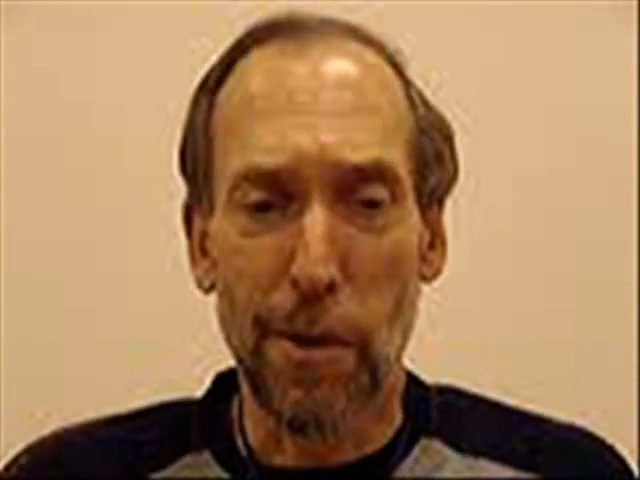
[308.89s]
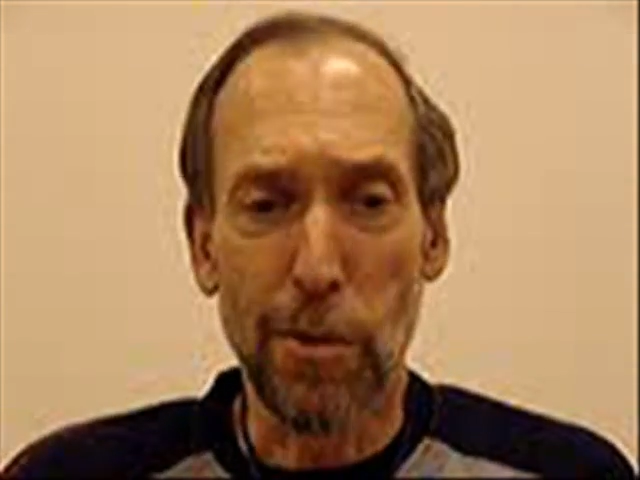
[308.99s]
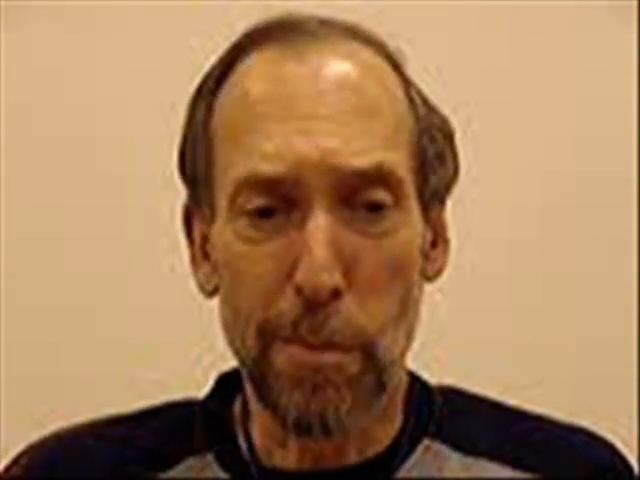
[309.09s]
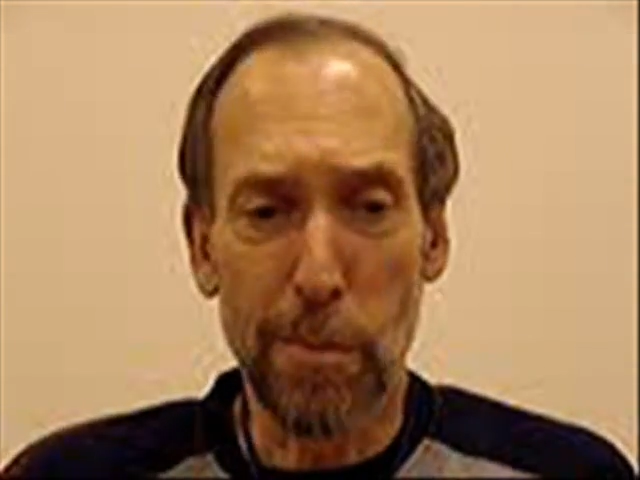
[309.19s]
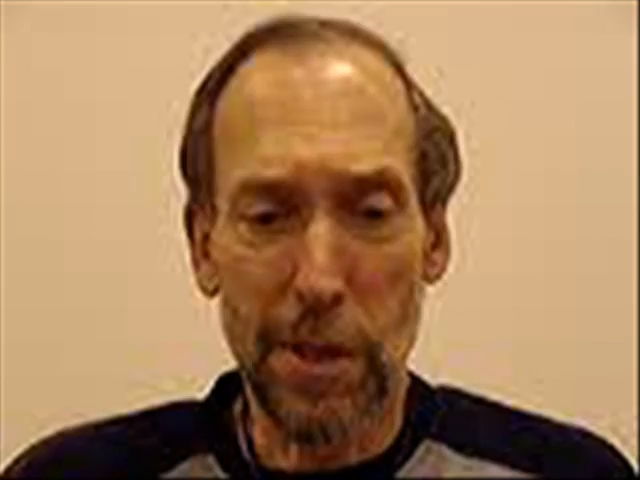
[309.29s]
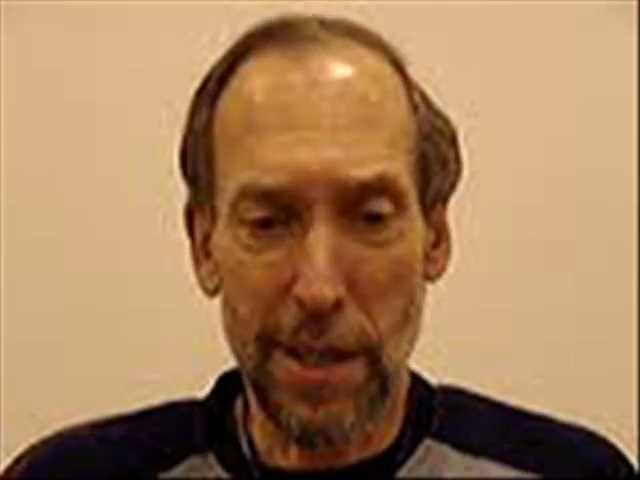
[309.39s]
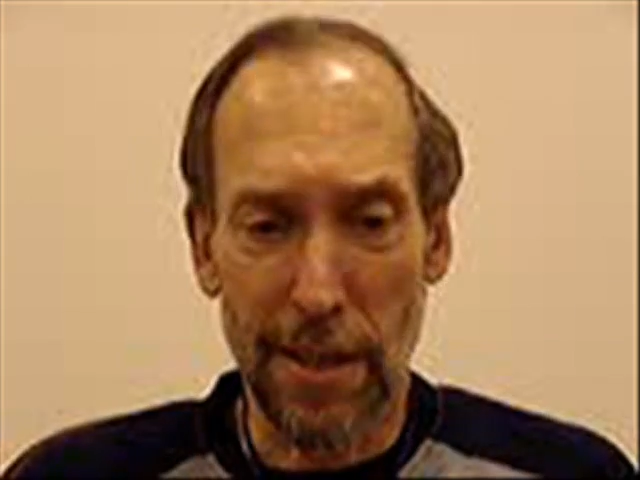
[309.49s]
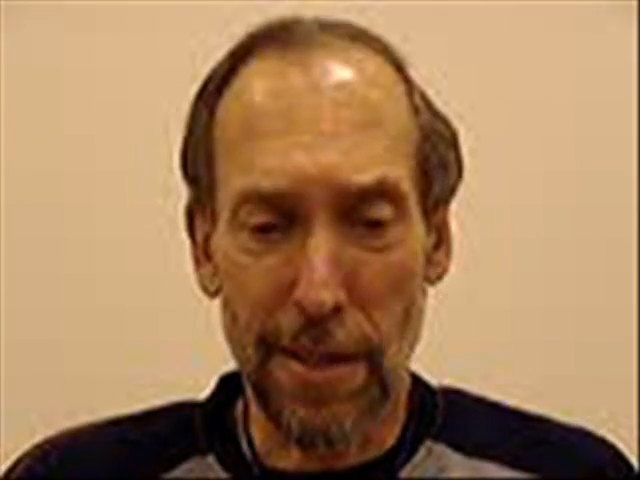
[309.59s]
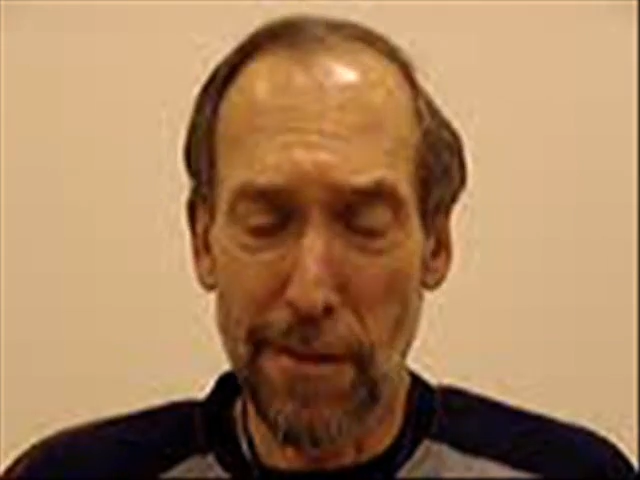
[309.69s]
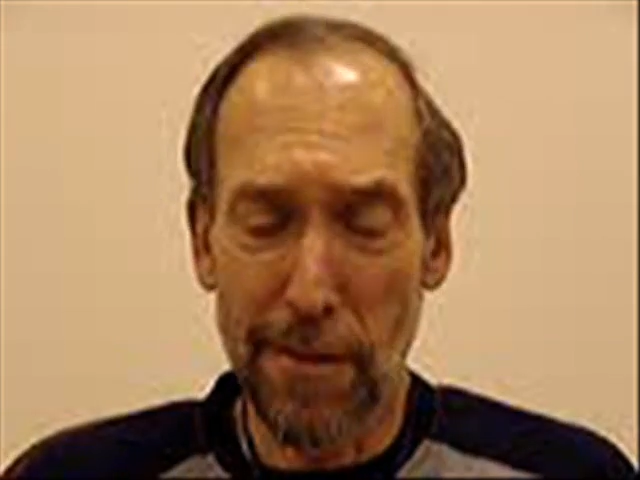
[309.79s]
will be
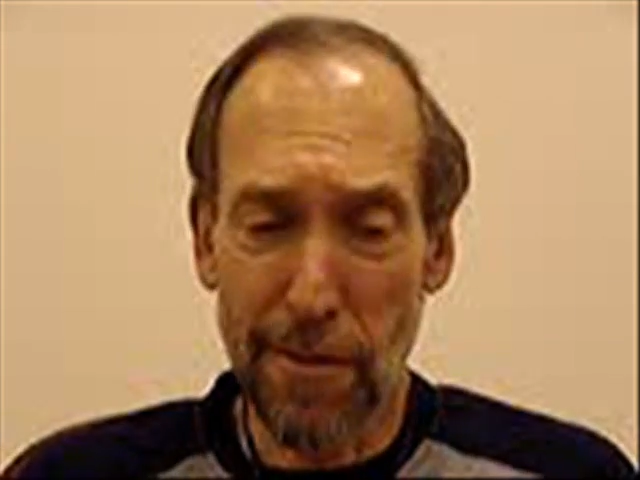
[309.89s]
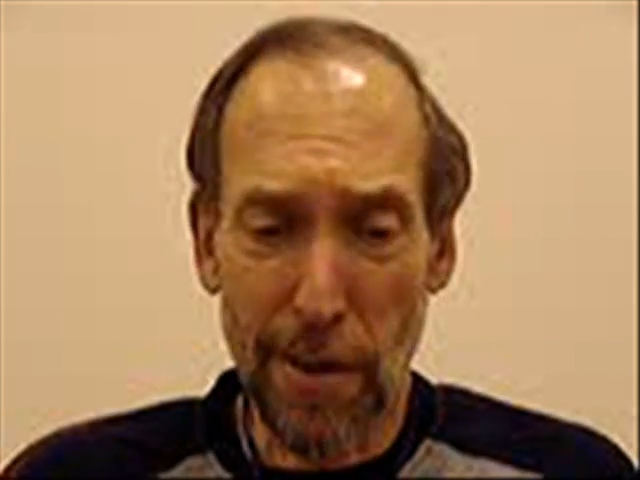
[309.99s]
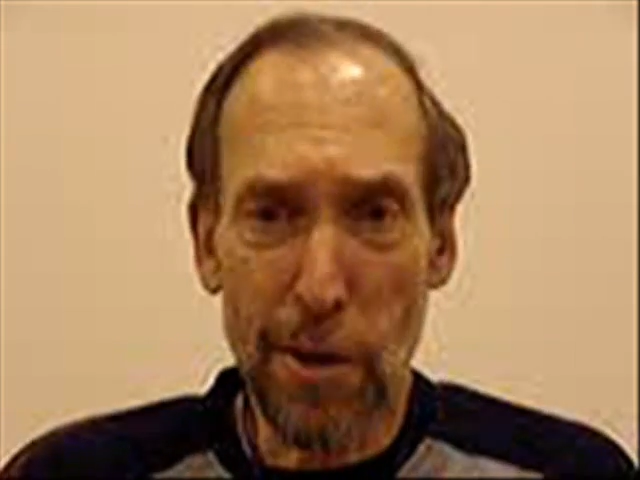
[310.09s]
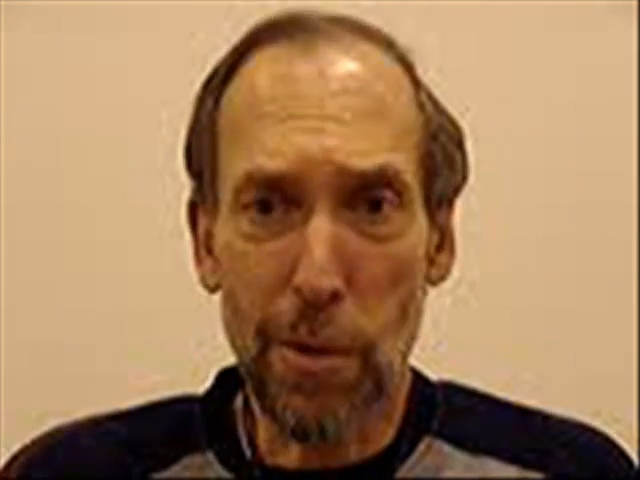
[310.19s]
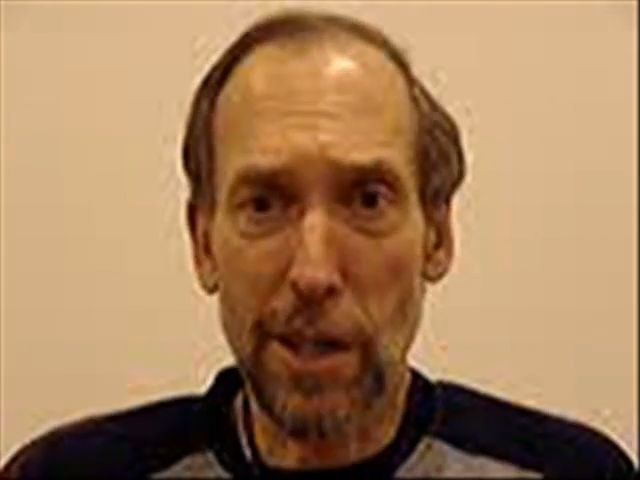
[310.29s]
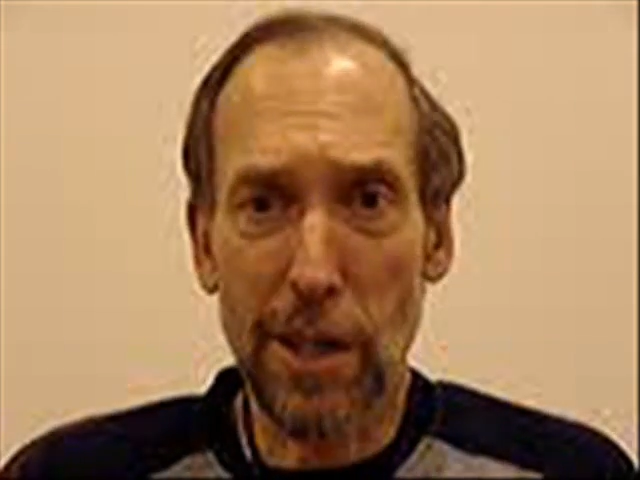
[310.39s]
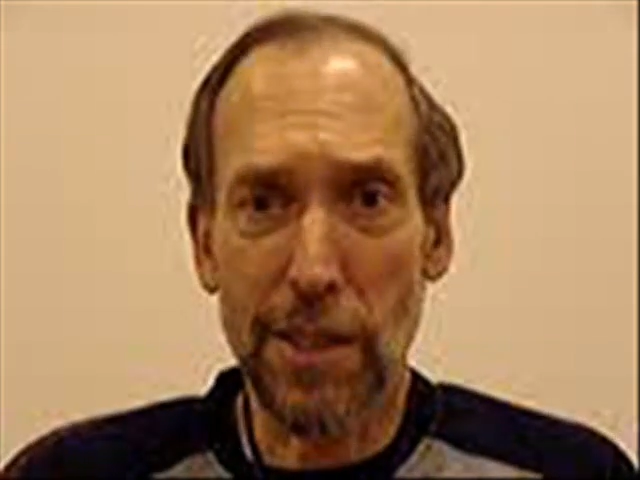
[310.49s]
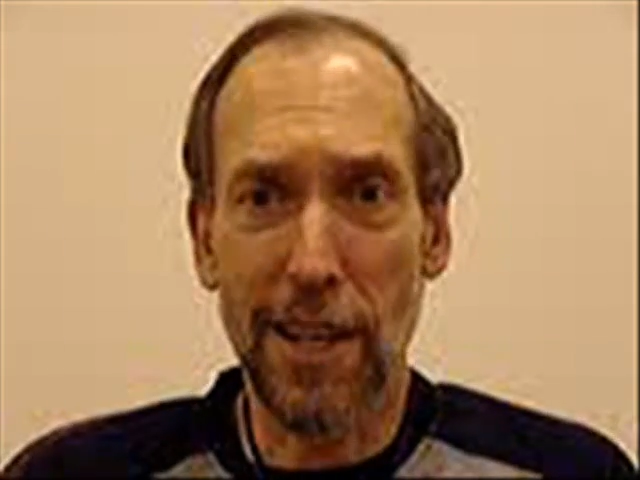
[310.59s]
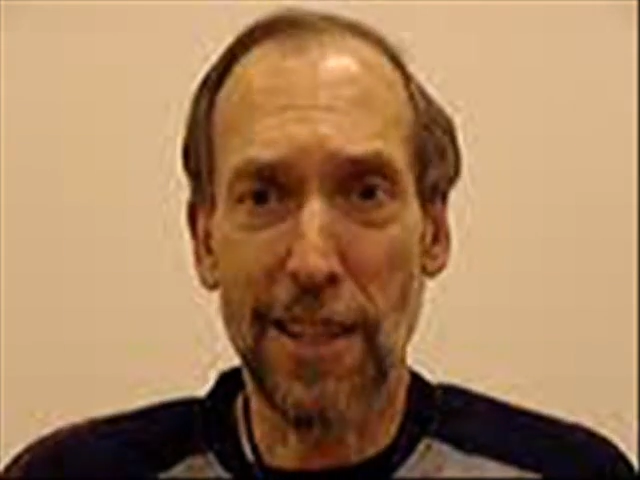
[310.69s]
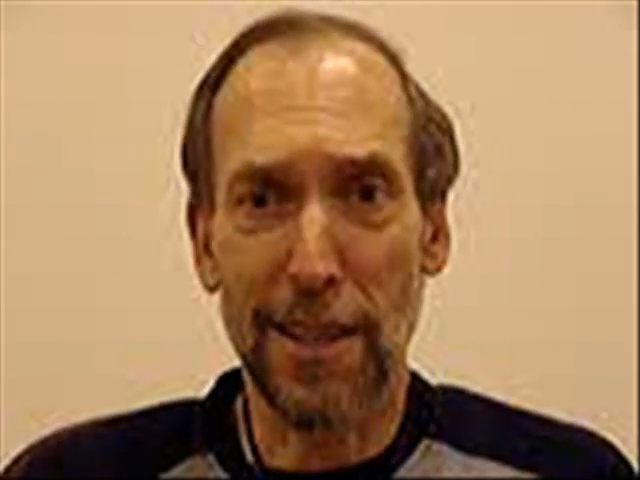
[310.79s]
very well
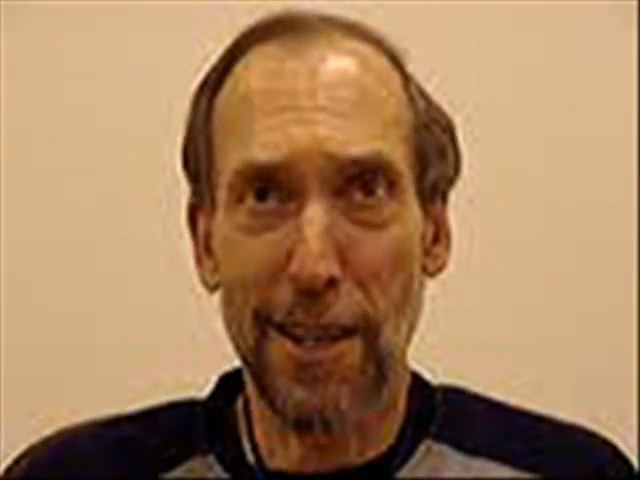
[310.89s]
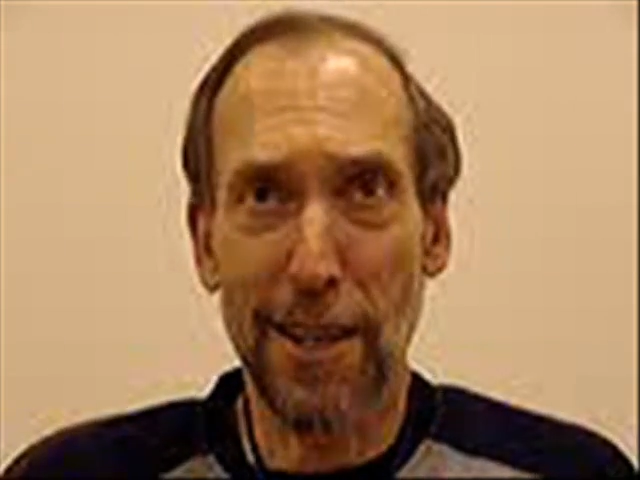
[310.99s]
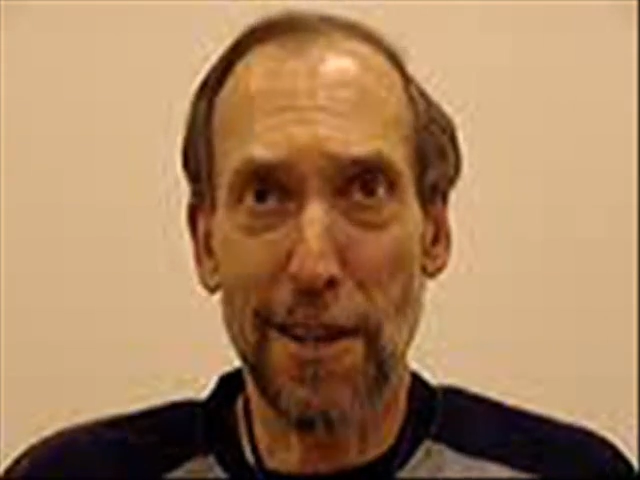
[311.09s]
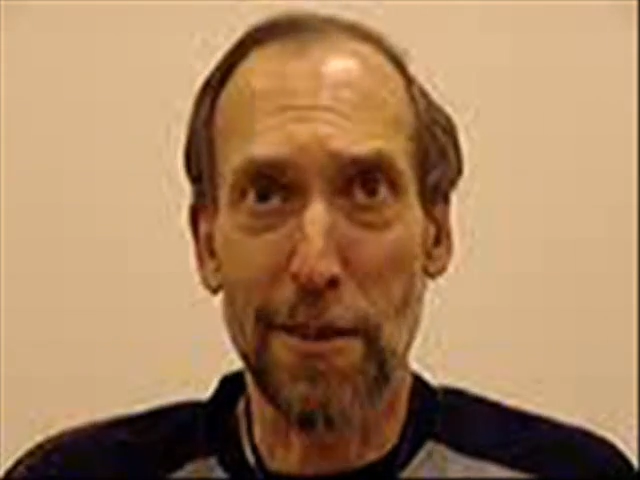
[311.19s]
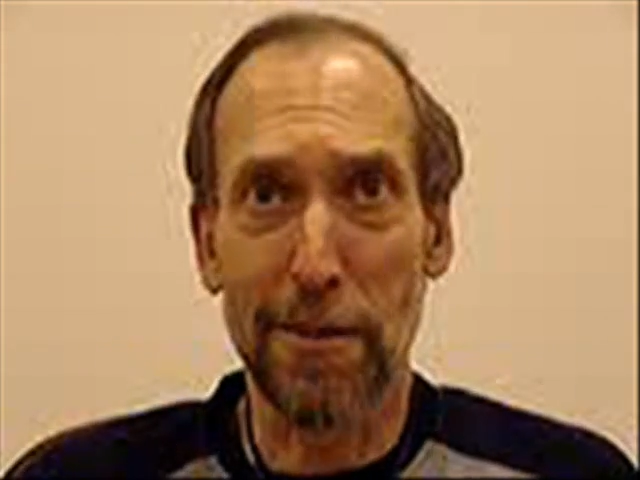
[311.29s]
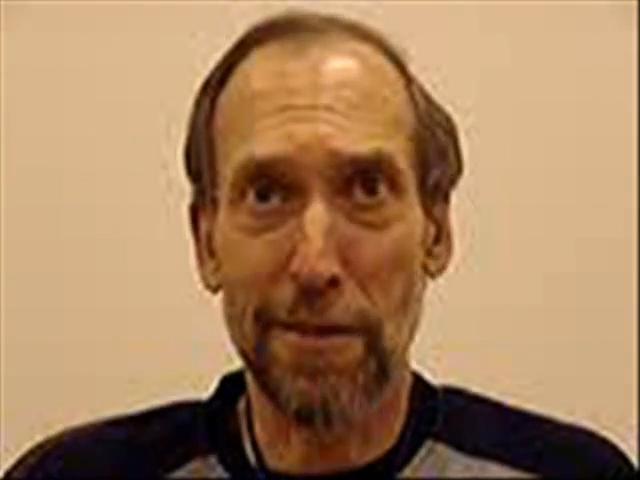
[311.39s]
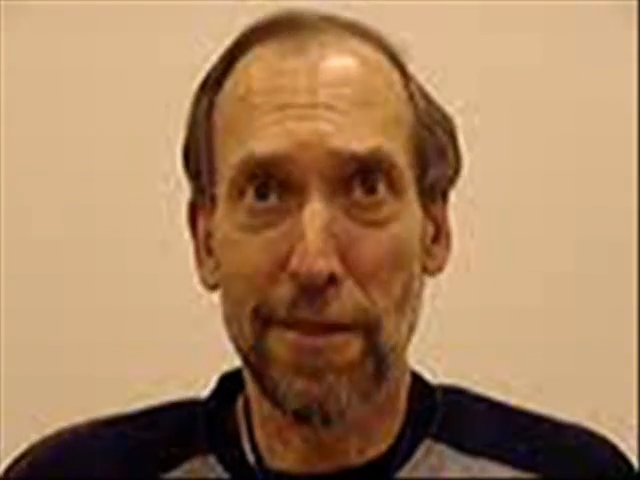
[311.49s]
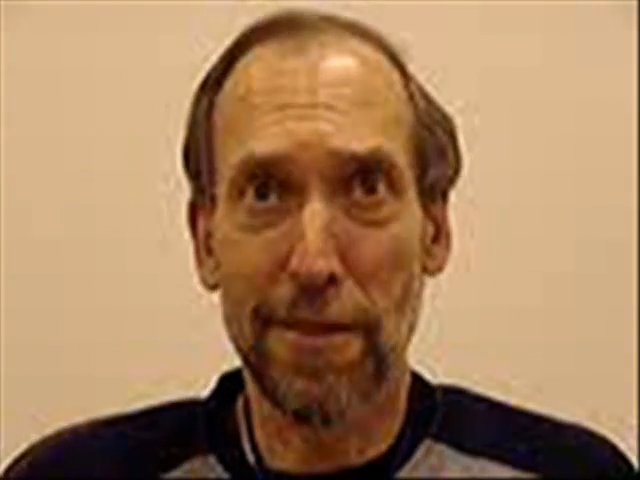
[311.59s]
taken care of,